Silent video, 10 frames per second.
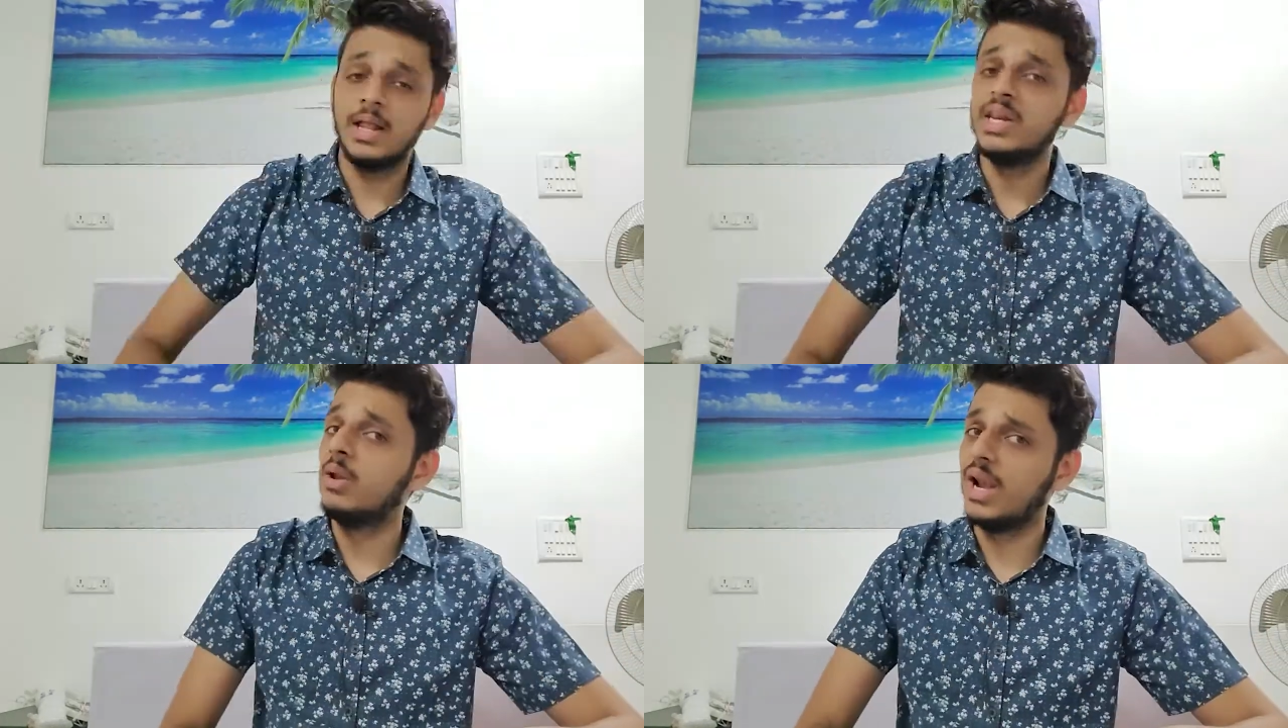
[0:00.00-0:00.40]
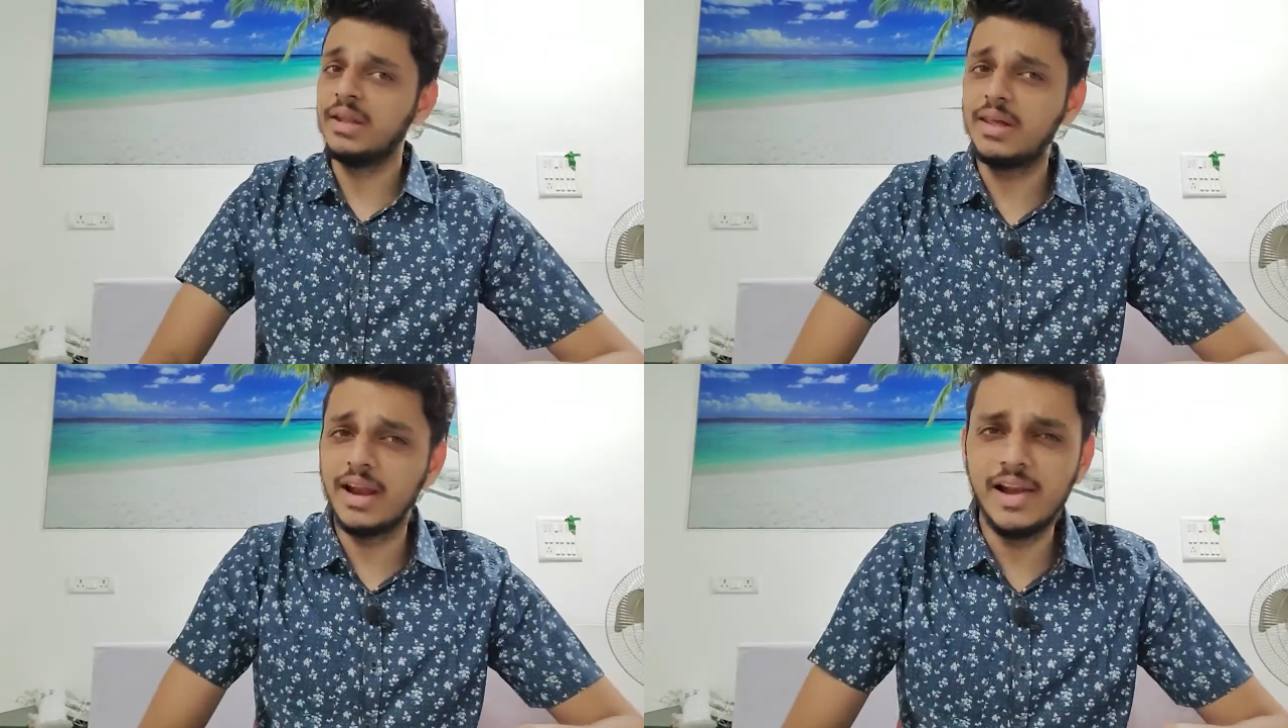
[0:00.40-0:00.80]
Now
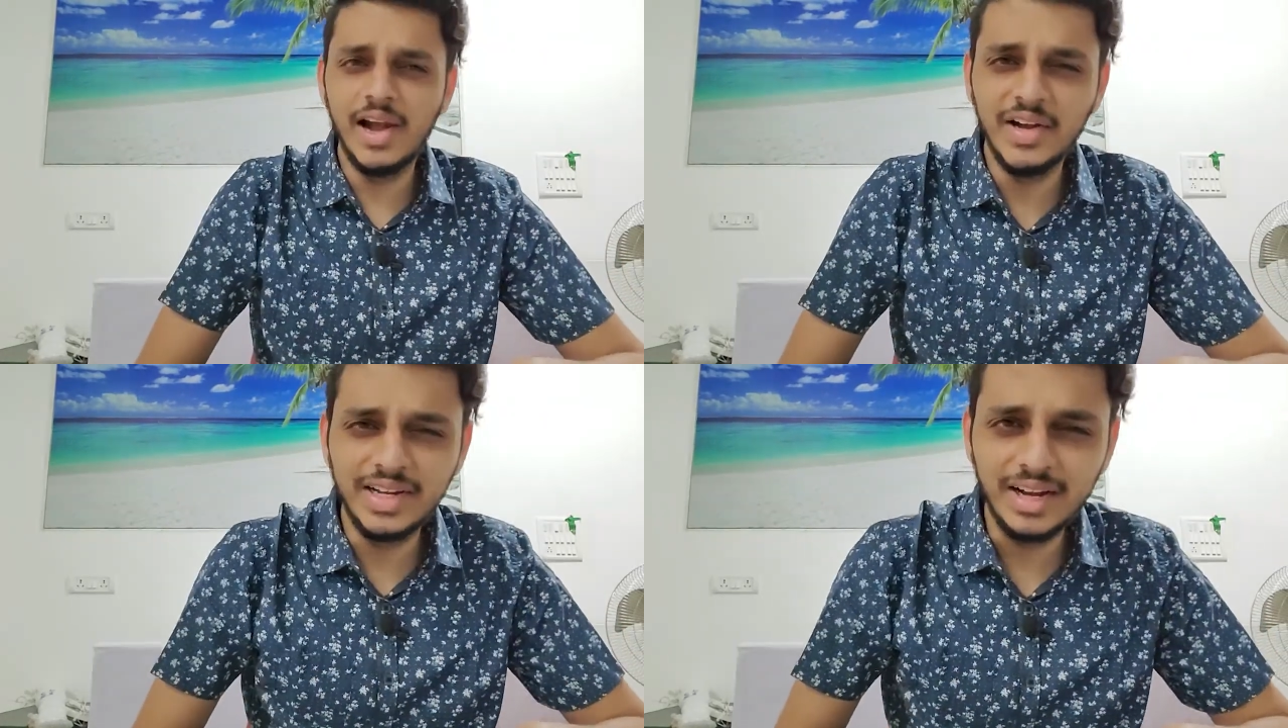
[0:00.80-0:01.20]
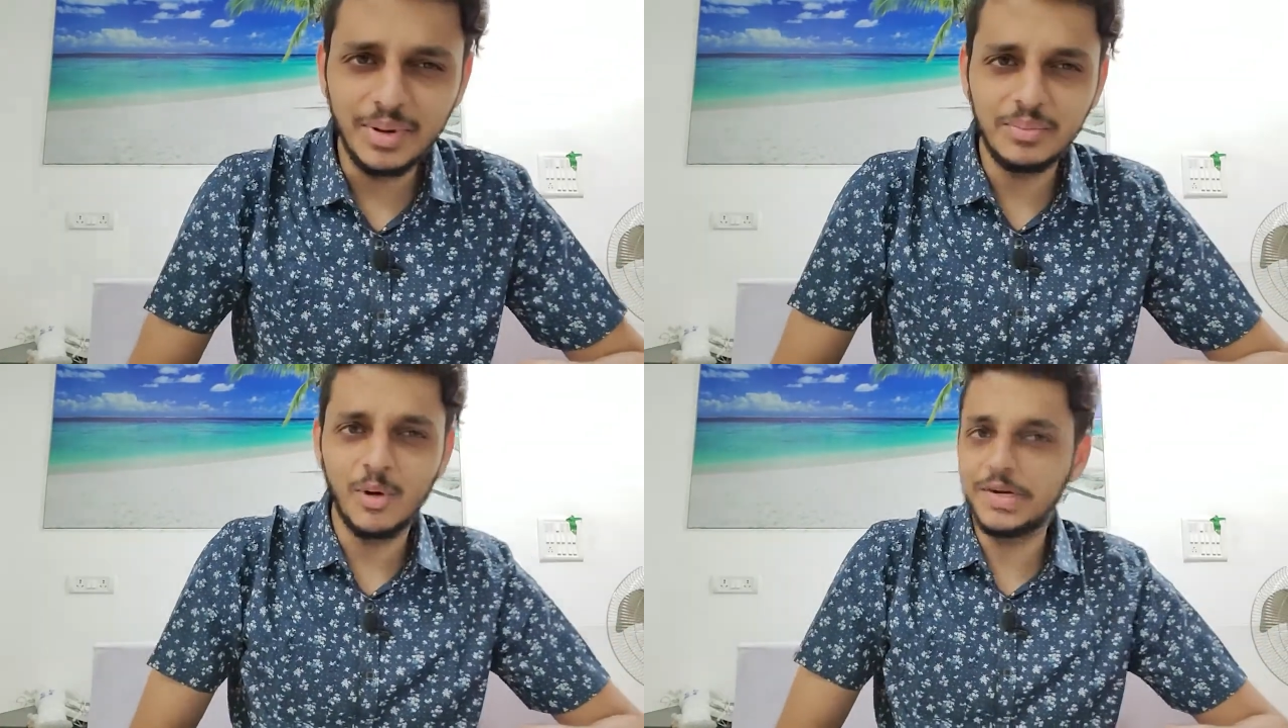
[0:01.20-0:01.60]
let's get a little
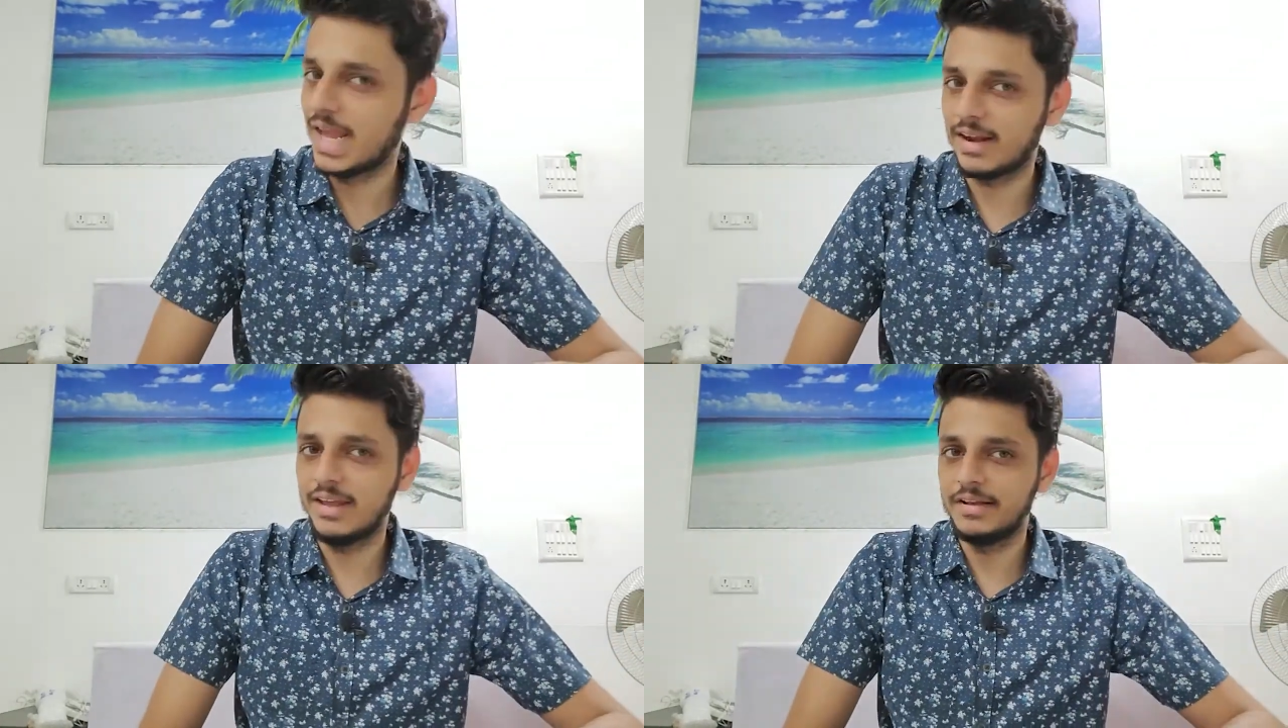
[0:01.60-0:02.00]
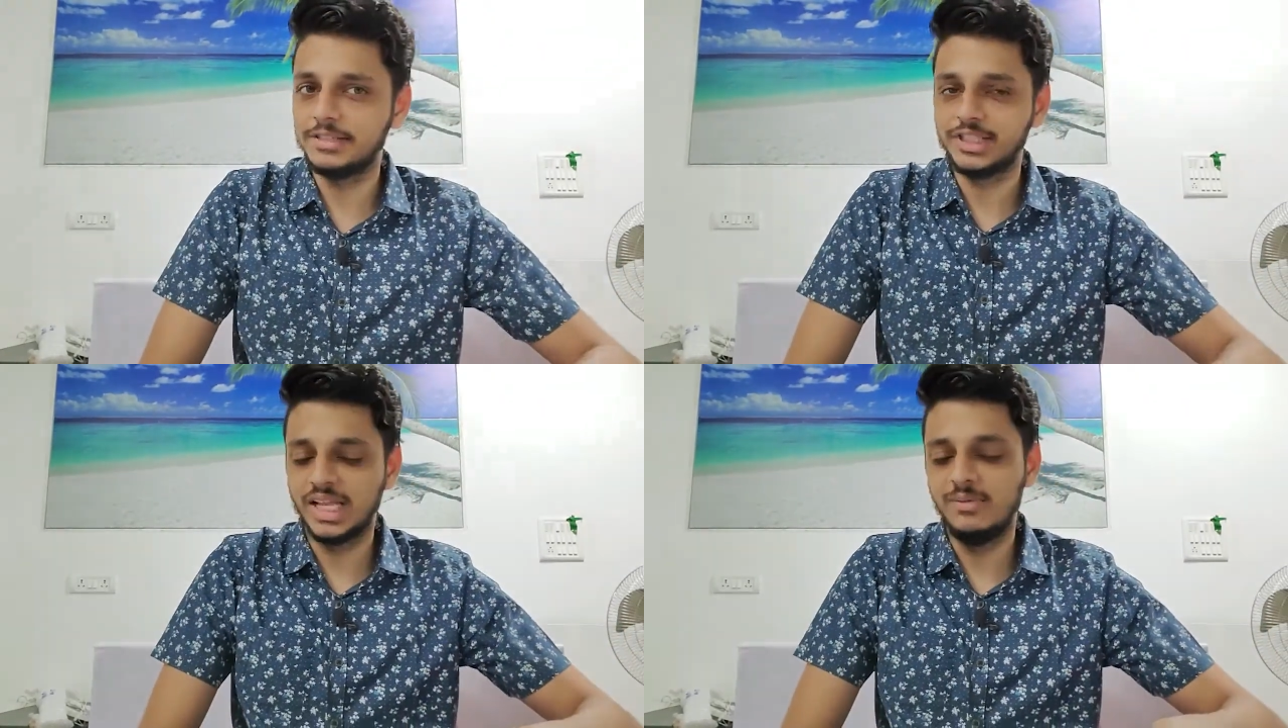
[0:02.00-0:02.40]
bit more technical,
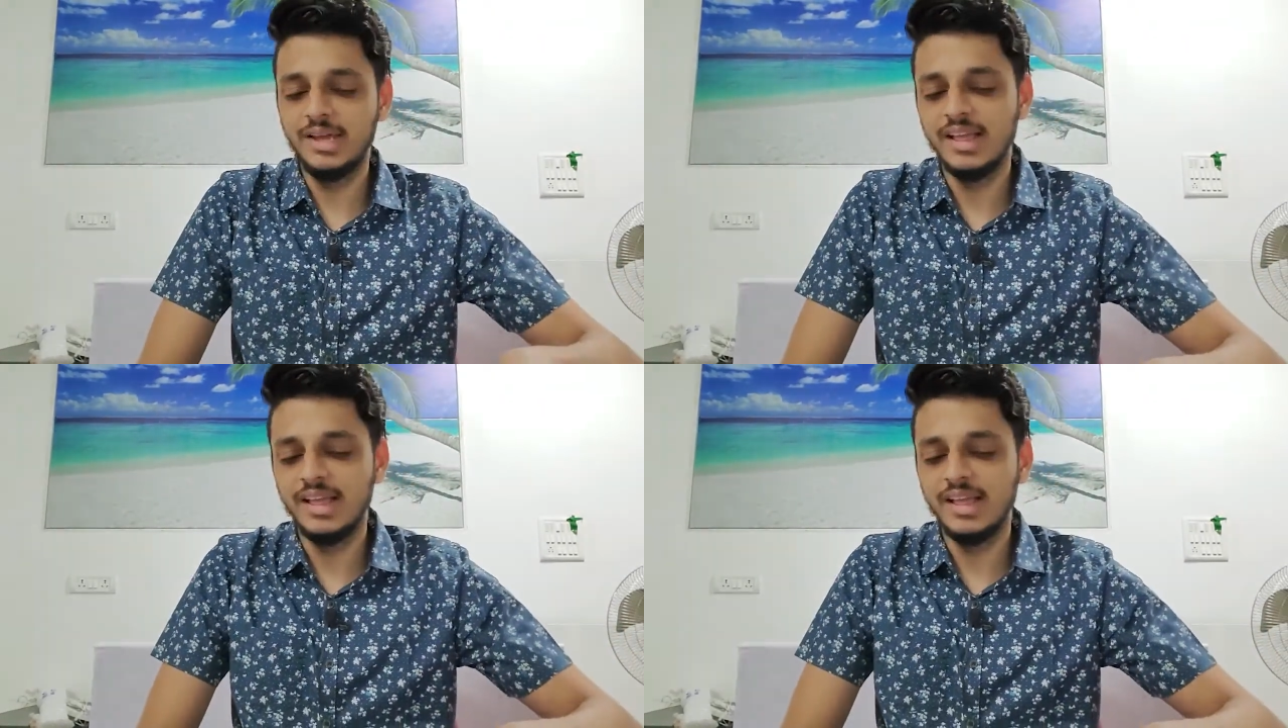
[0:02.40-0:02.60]
shall we?